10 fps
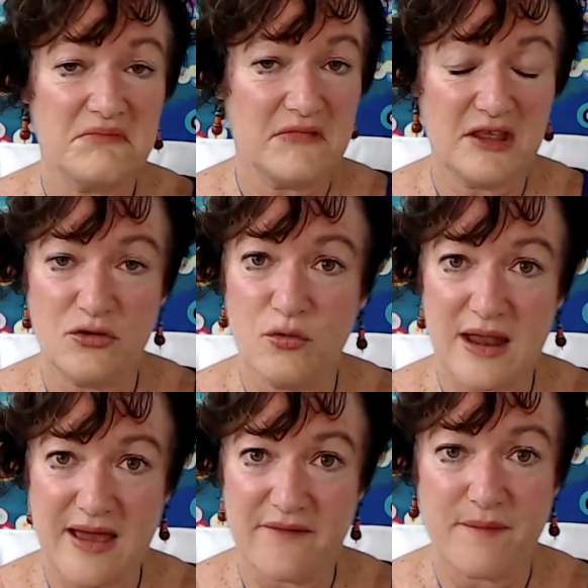you will
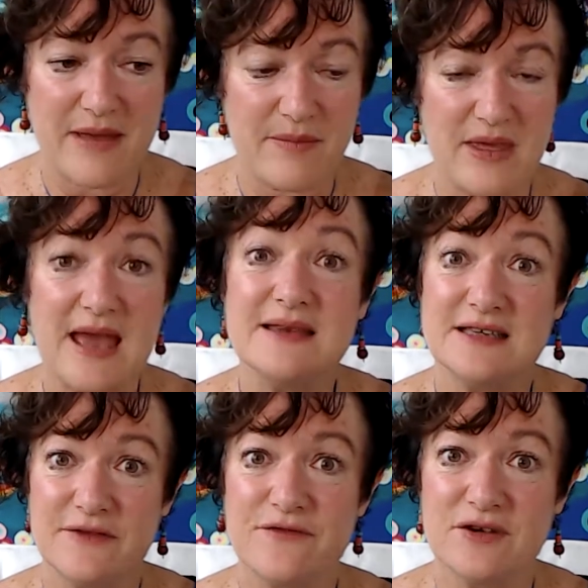have maybe a
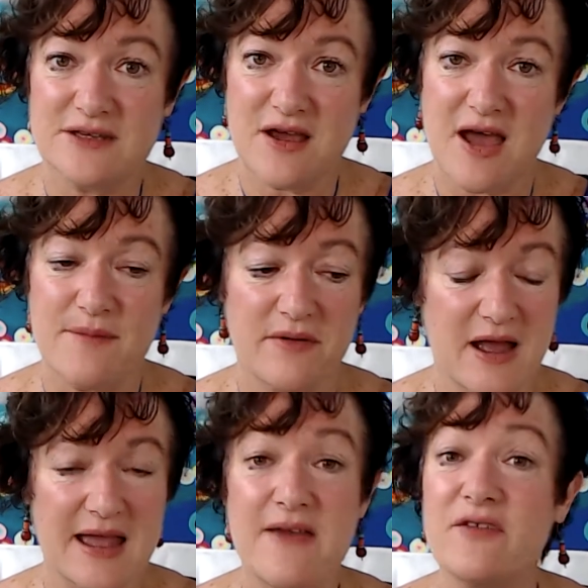different type.
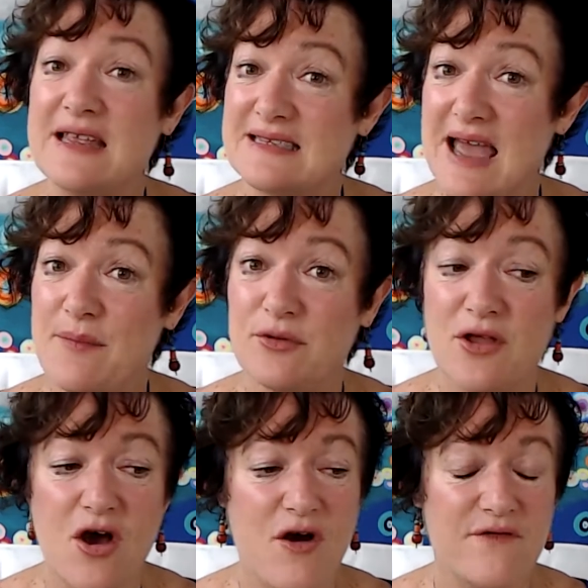I gave an
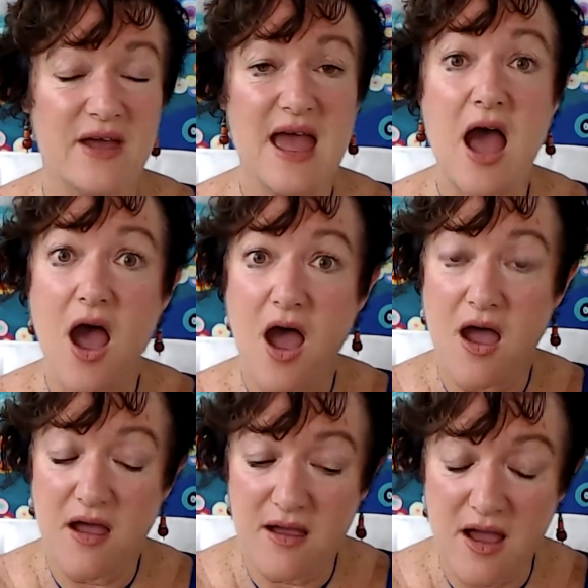example of,
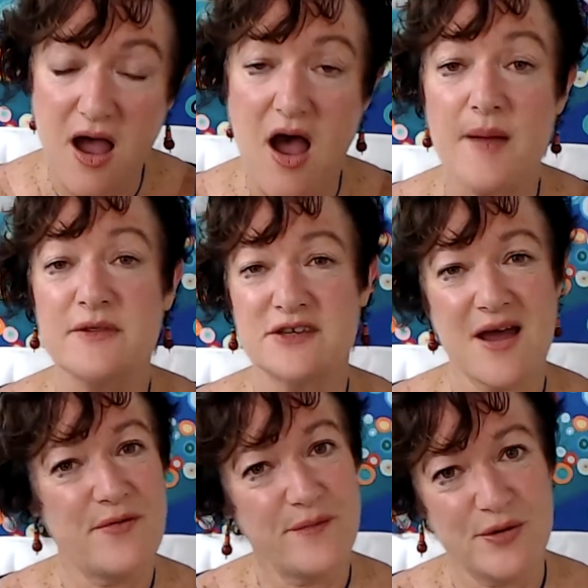I'm the
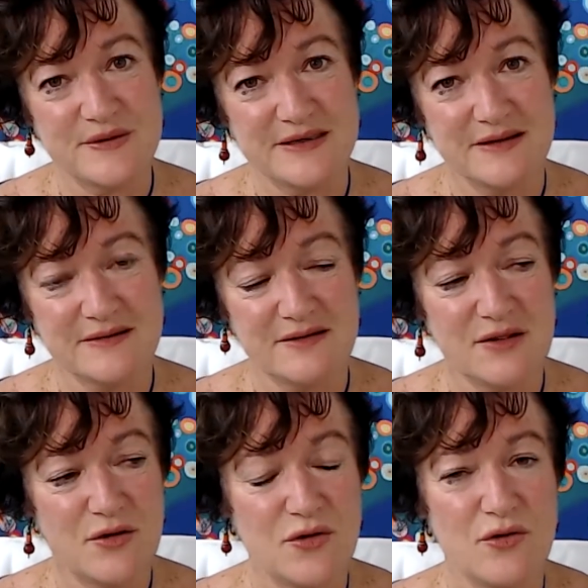type of person
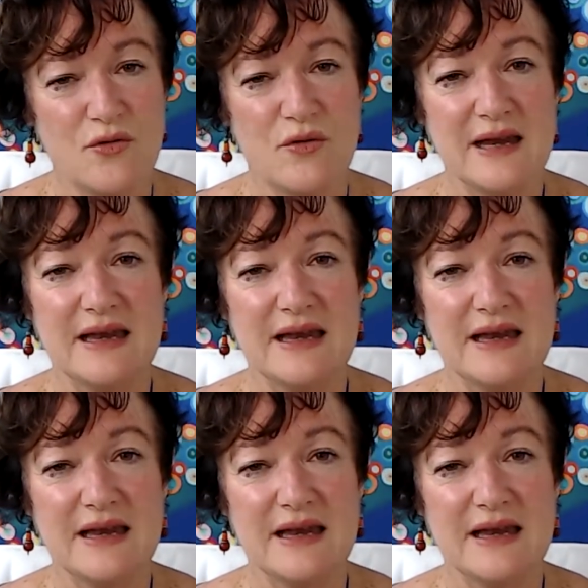who